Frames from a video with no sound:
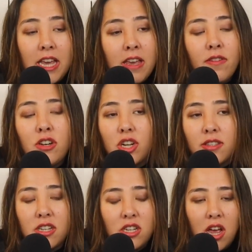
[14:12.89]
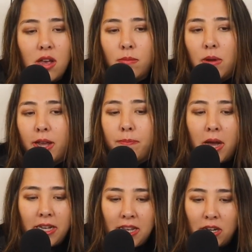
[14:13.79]
even just the term like
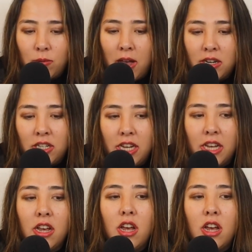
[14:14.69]
bisexuality,